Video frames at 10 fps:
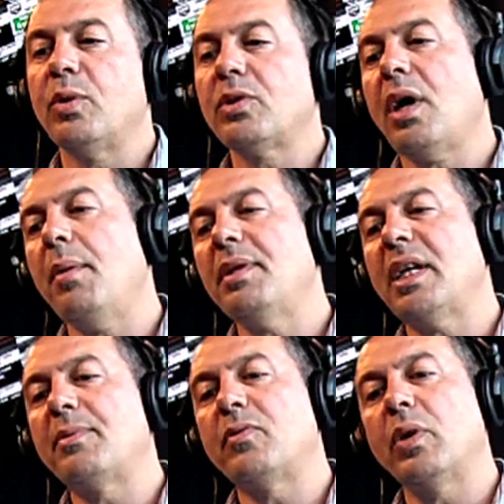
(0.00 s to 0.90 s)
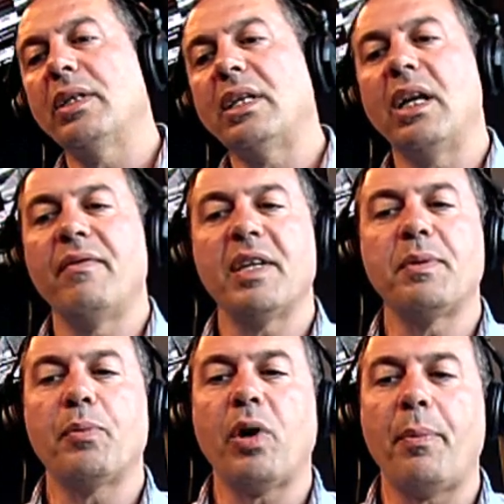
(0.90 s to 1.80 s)
the most common types of real estate
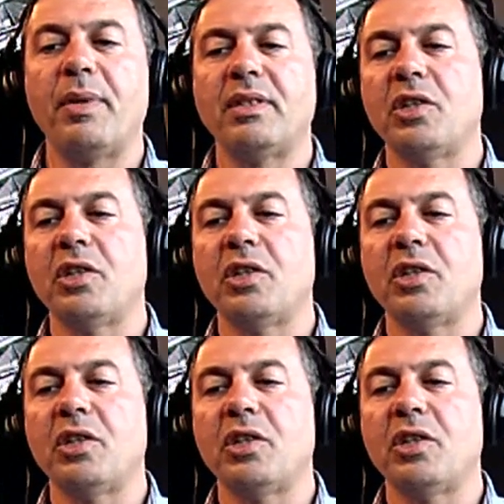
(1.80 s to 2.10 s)
investment properties,